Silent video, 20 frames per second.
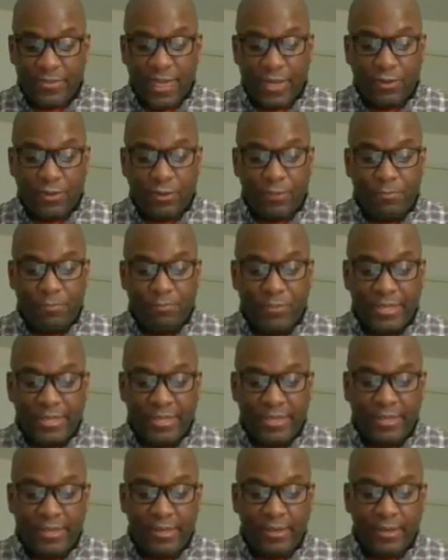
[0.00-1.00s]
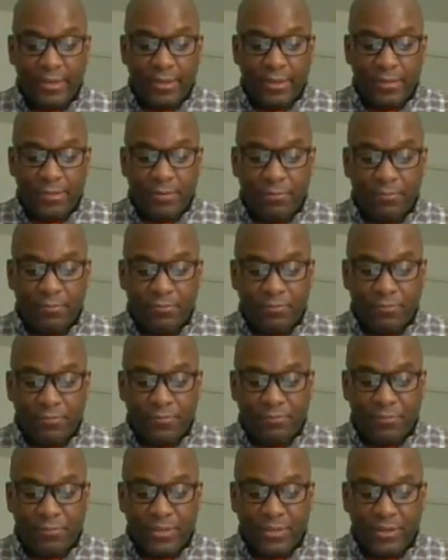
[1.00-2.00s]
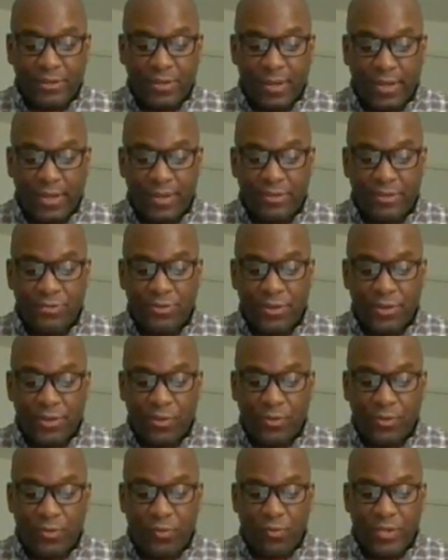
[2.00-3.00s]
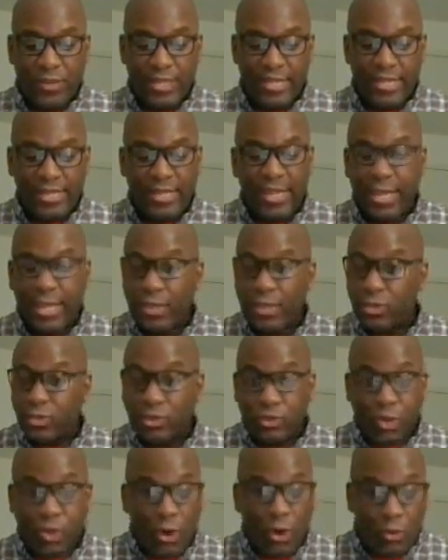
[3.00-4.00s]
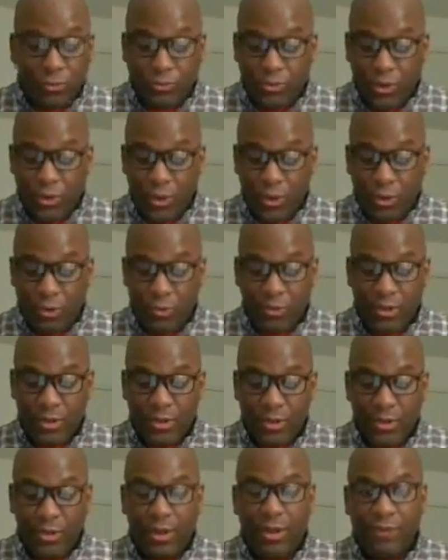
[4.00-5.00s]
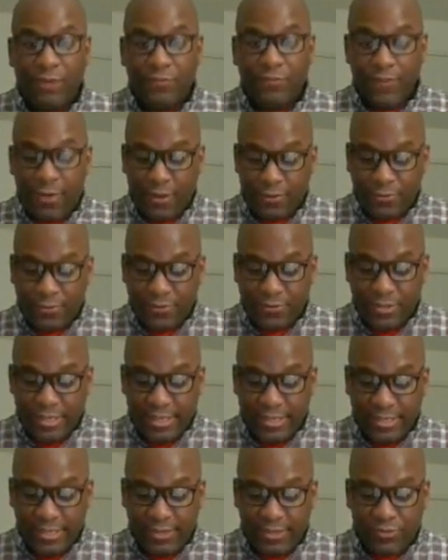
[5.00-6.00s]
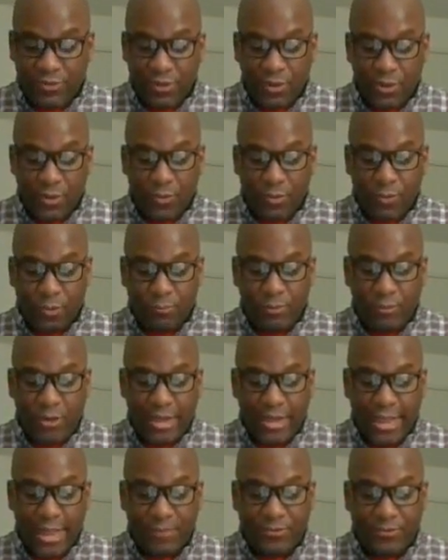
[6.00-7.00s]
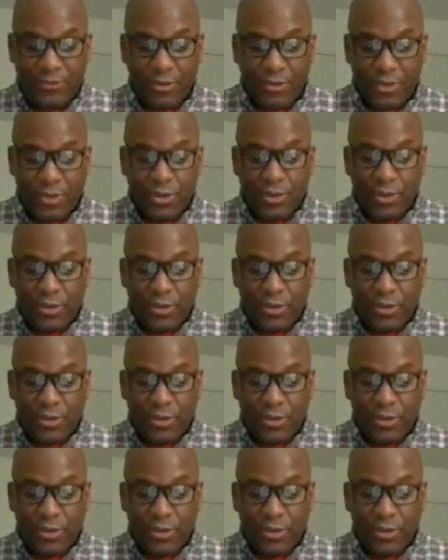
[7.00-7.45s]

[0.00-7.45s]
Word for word: That could be because we don't know of other needs, or perhaps